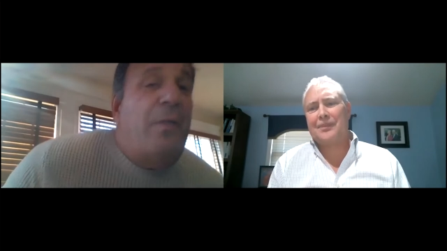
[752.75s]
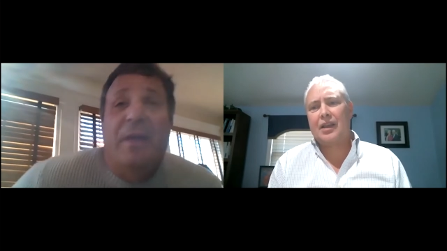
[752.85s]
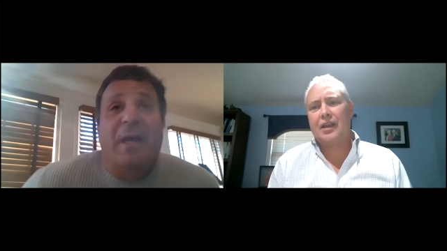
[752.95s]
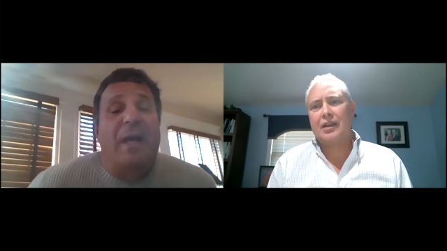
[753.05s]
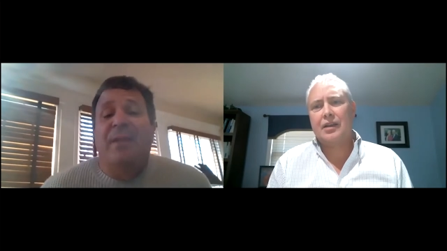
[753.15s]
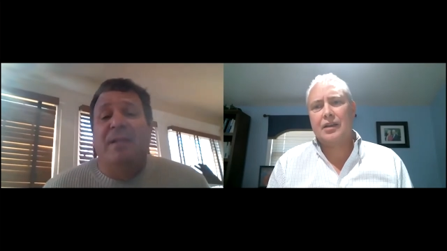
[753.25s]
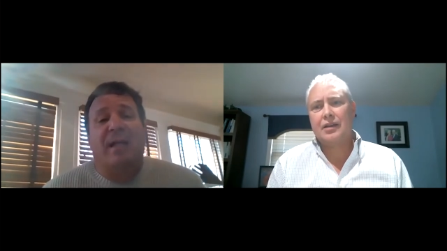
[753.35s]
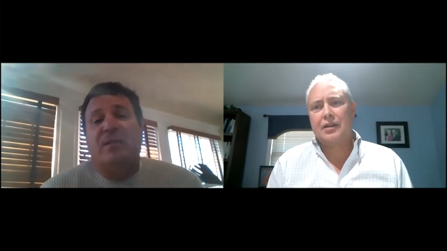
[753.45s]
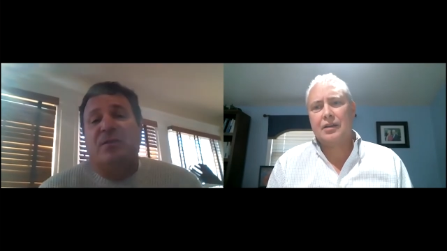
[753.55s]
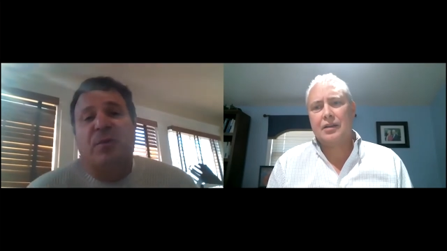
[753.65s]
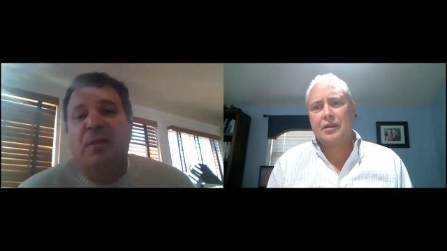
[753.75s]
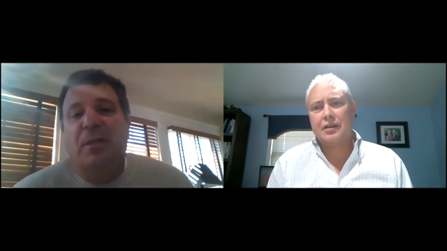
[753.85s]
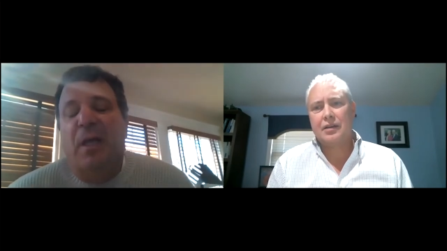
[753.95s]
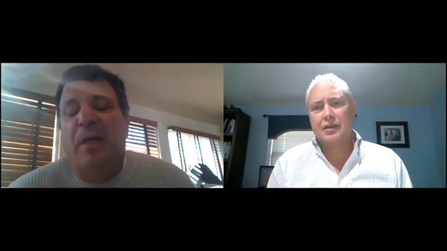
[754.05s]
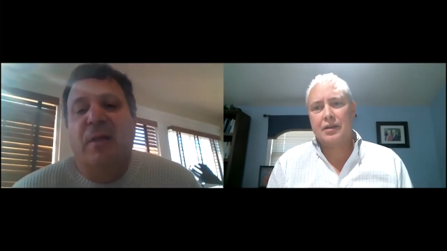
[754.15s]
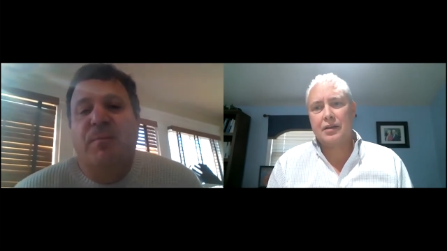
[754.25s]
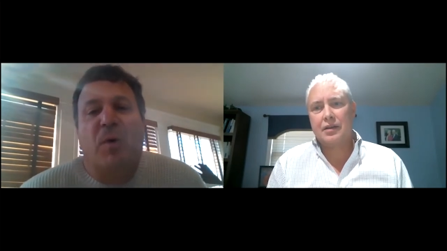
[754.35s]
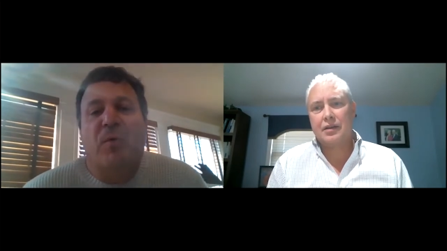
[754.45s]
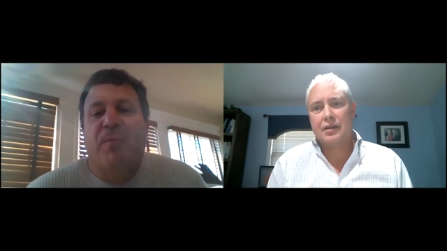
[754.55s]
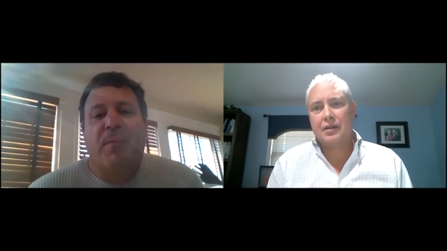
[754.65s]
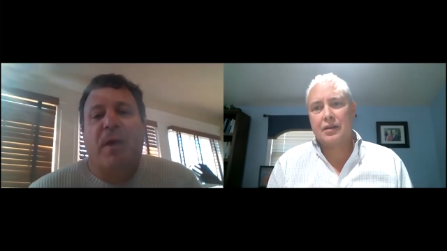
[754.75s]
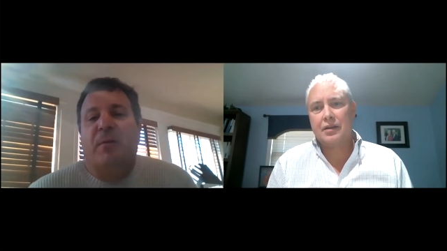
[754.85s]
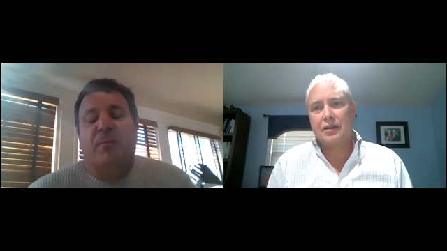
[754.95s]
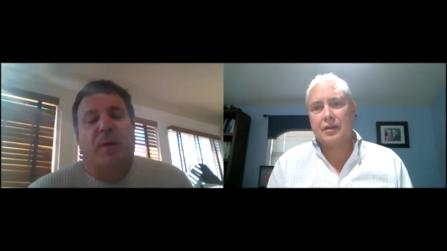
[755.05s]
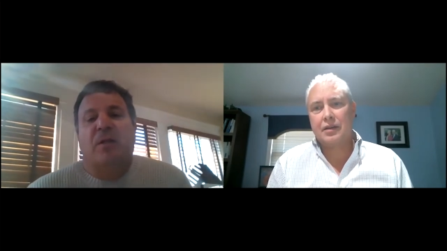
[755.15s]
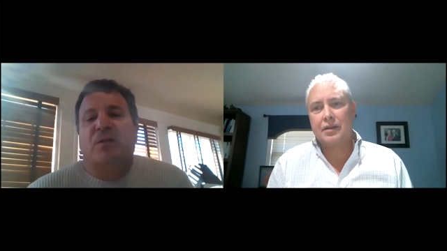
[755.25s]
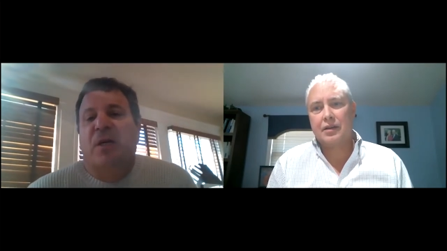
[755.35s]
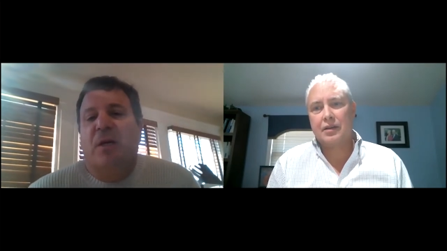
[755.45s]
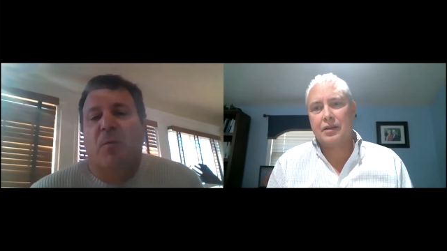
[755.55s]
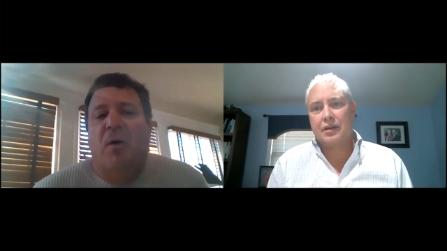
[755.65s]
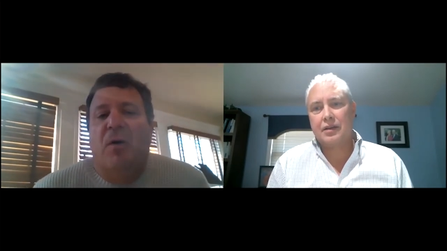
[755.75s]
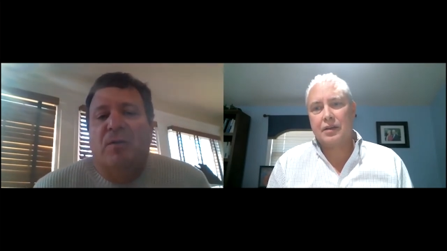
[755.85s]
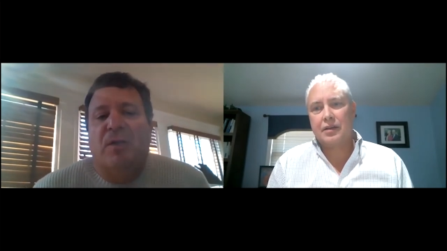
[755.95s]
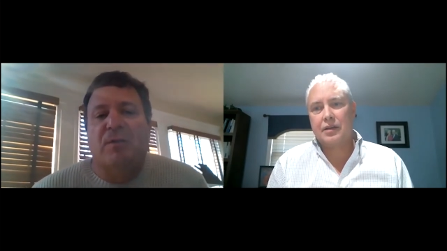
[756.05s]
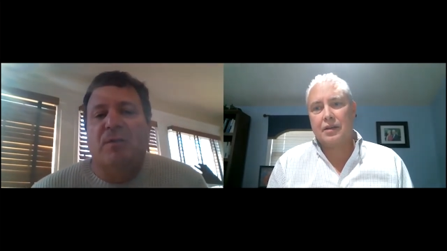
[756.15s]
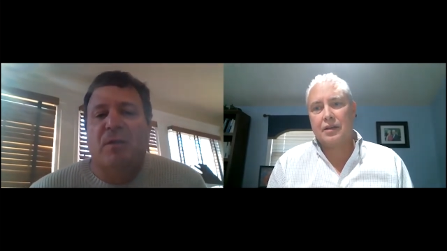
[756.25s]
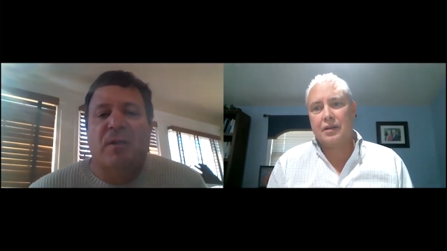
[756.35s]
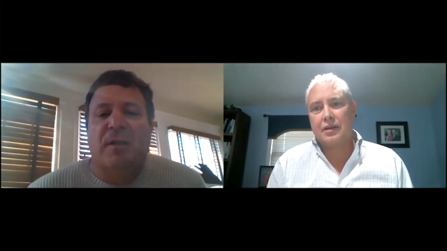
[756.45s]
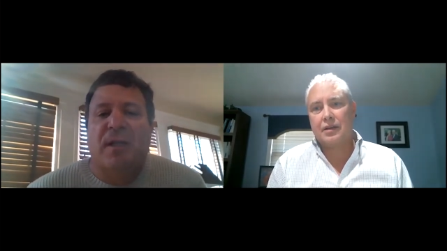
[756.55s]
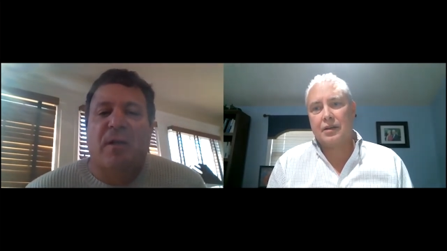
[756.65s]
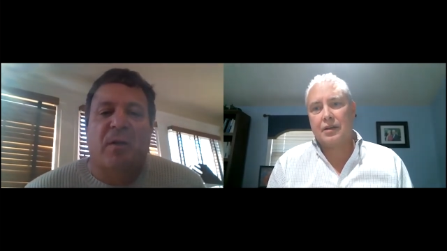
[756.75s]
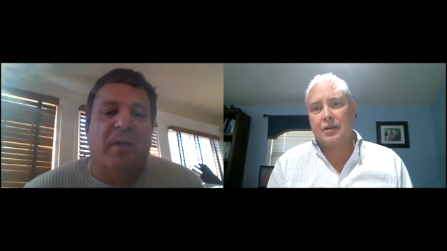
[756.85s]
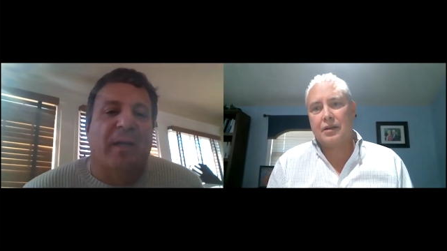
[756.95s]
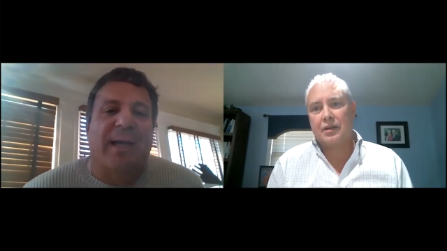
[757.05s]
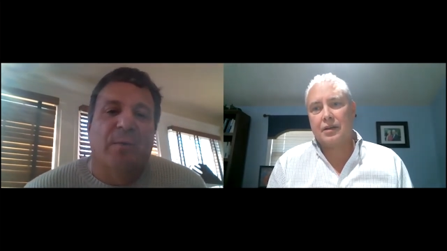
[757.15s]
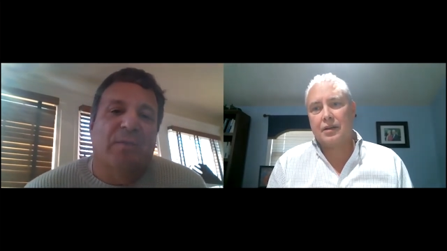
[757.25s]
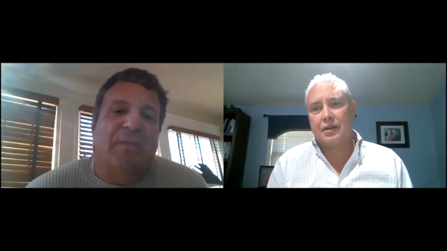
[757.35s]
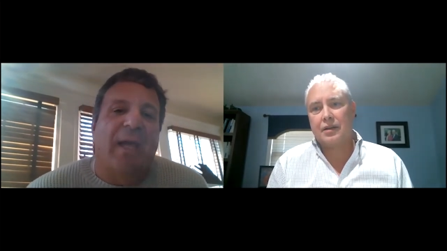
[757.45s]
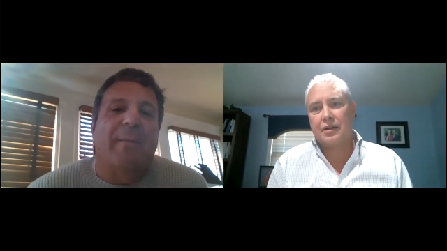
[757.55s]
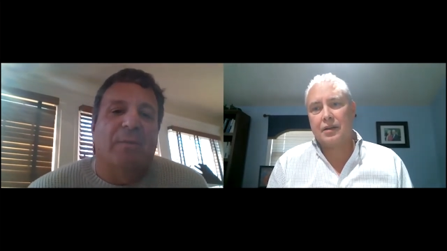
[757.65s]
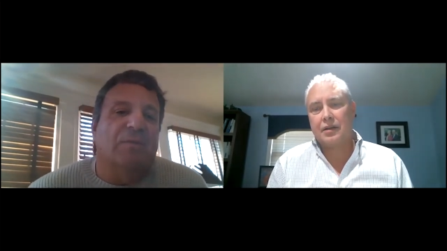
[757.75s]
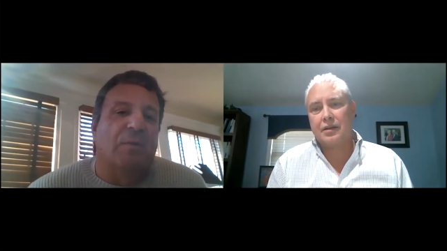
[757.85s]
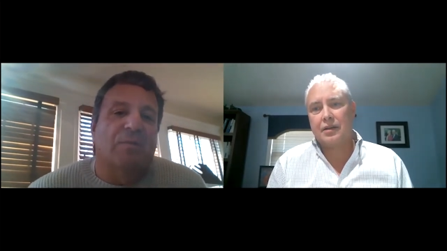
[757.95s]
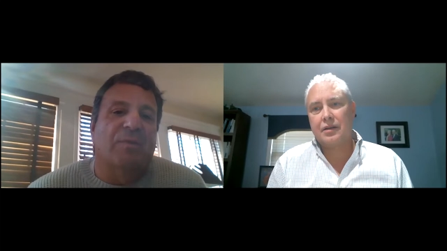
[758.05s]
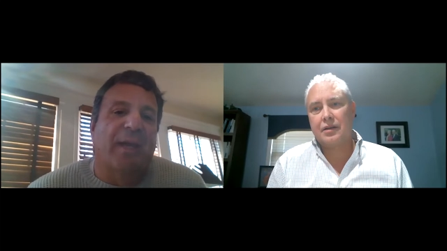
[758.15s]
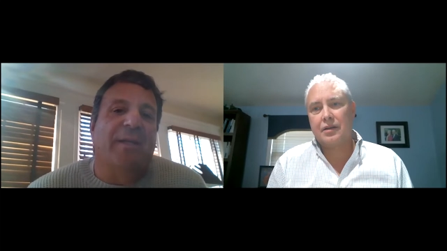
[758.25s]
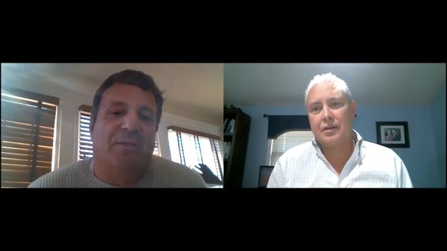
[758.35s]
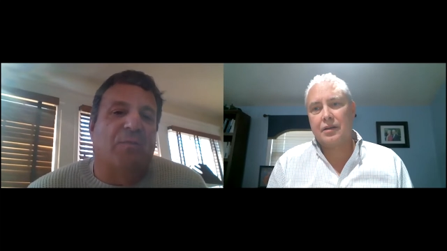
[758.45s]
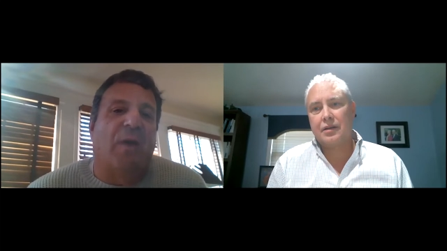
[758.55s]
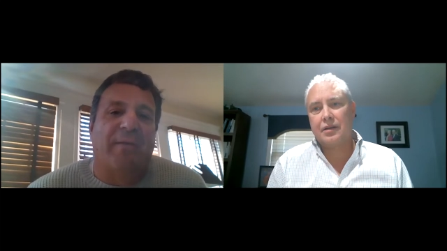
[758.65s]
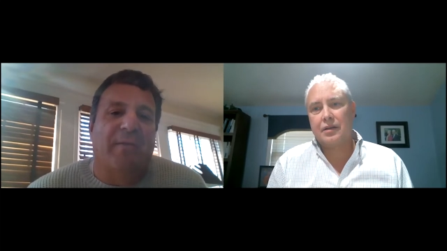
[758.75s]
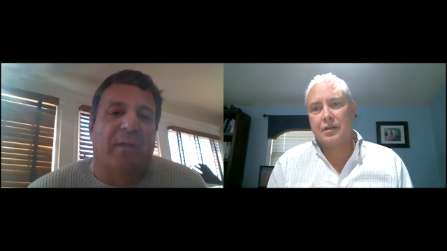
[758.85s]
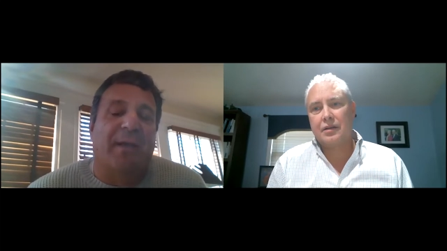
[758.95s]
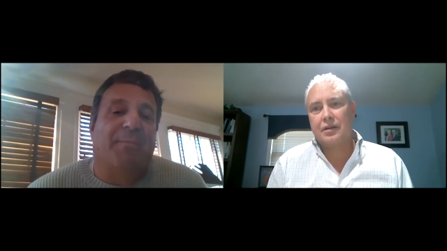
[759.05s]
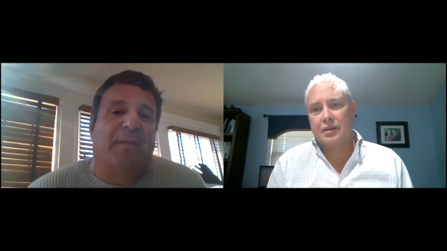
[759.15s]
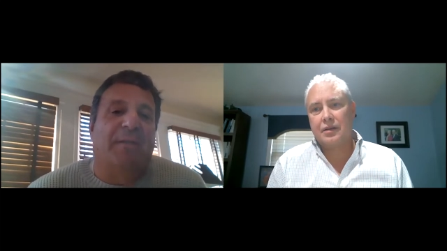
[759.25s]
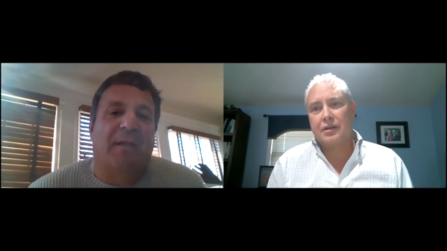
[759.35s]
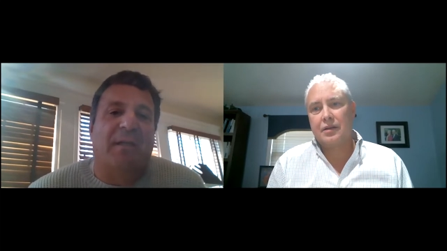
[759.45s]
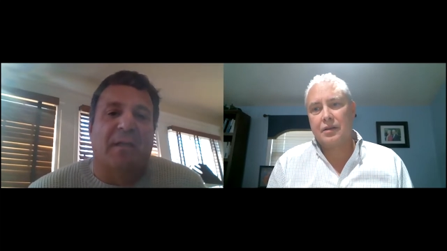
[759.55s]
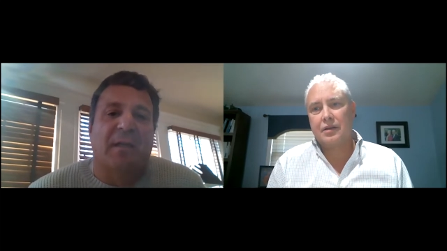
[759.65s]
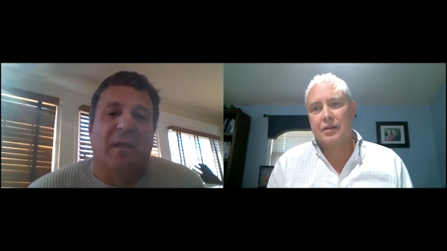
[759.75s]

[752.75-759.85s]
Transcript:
Speaker 1: think I think that's really the I think both men, Belichick and Walsh, understood that they not only had to establish culture, they had to drive it and maintain it.